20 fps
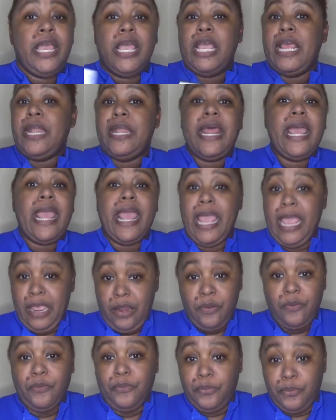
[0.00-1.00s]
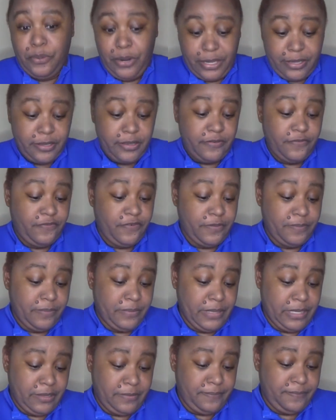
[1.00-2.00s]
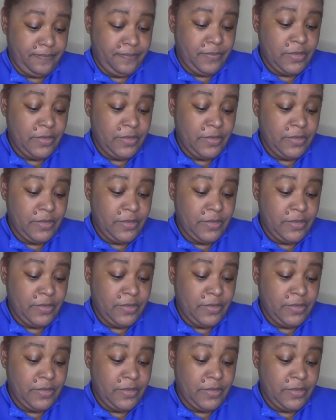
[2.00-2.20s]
and they ain't working for me.